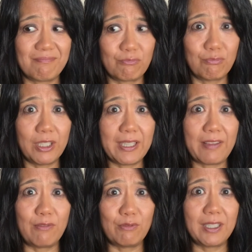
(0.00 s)

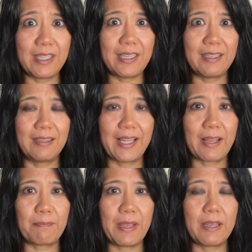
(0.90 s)
really, really
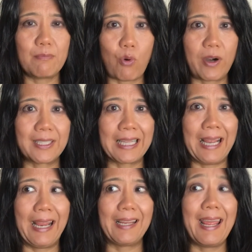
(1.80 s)
a big important
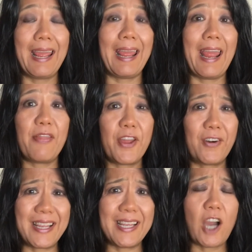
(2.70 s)
thing. And
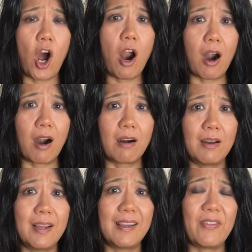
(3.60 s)
their
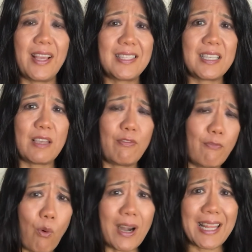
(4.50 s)
ER, they see
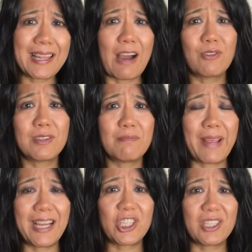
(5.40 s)
40,000
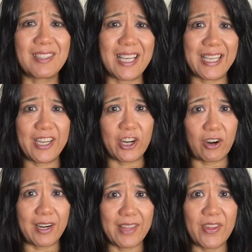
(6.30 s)
patients a
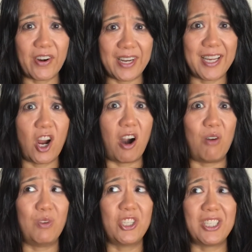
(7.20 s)
year in their
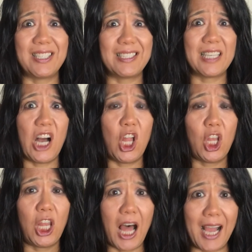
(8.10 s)
ER, which is a
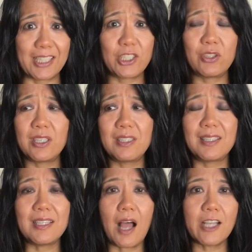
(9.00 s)
lot. So
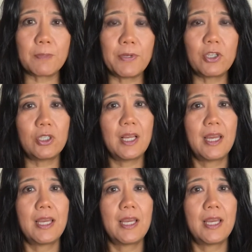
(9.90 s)
this hospital